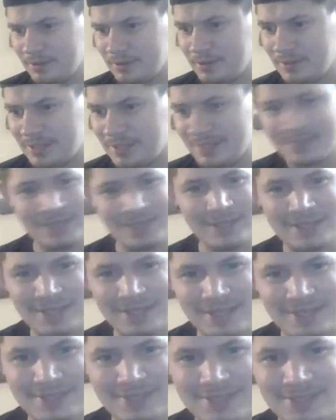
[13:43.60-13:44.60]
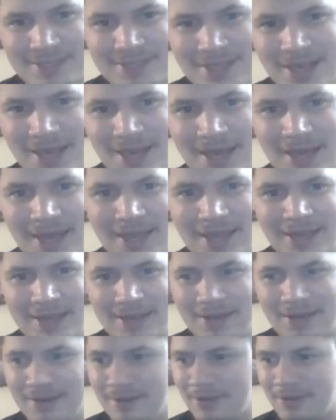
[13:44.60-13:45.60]
he did this
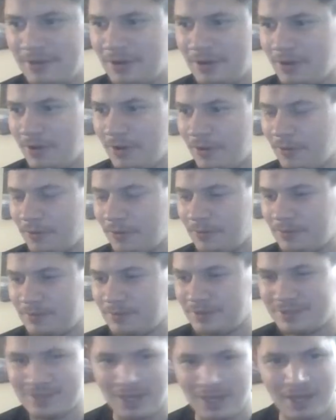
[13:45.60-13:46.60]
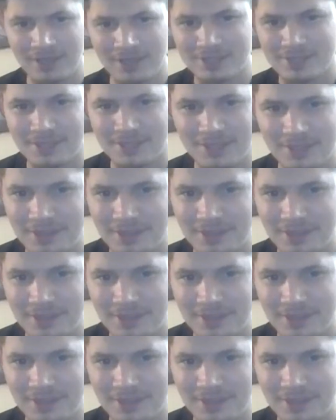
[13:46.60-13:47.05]
at, dusk,